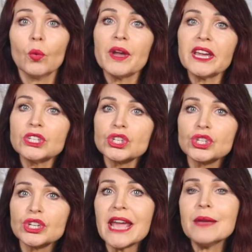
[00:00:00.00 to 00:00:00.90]
We can
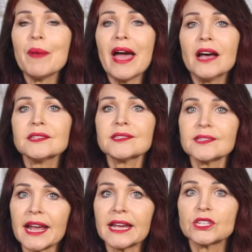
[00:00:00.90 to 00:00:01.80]
shape our
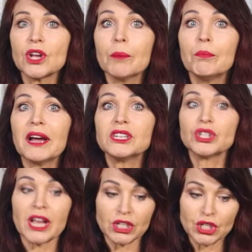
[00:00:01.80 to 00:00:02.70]
state by
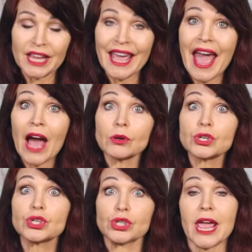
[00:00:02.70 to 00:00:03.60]
changing our
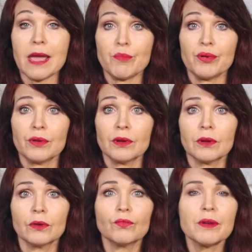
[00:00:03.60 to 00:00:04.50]
shape.
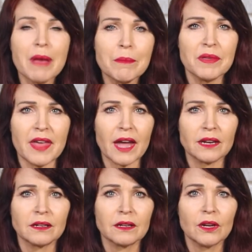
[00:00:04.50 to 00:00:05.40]
Remember
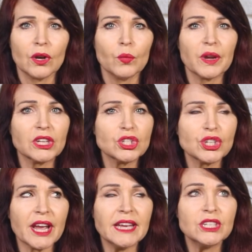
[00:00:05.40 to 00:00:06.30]
that. We can
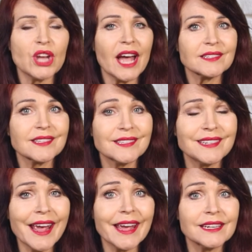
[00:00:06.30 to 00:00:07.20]
change our
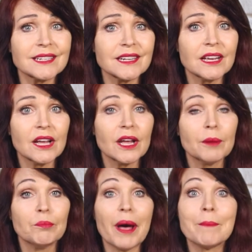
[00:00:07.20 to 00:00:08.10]
state
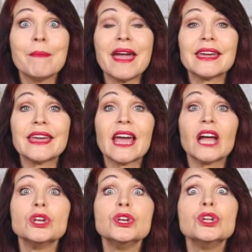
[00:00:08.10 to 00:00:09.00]
by making
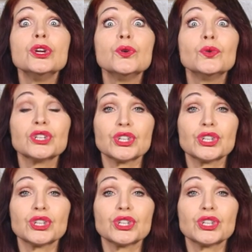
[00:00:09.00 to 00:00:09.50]
a new